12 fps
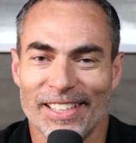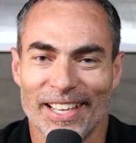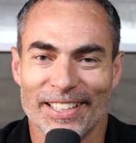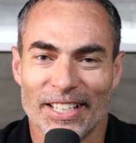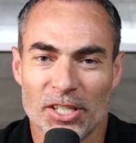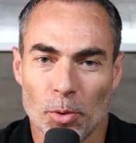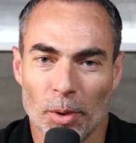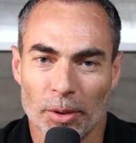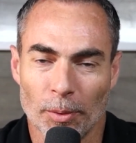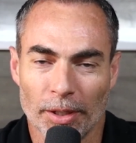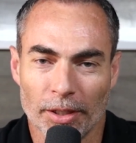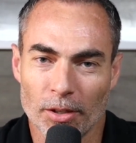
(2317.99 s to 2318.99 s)
and get you where you
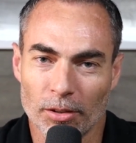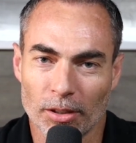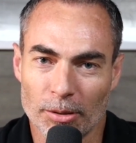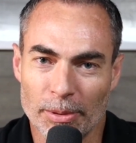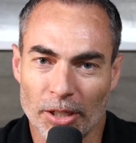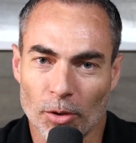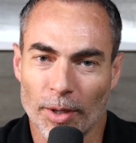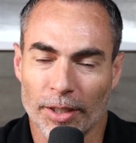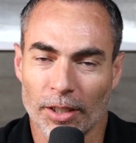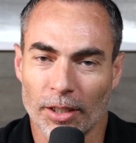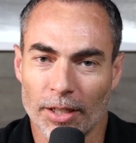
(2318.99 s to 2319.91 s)
want to go a little bit quicker.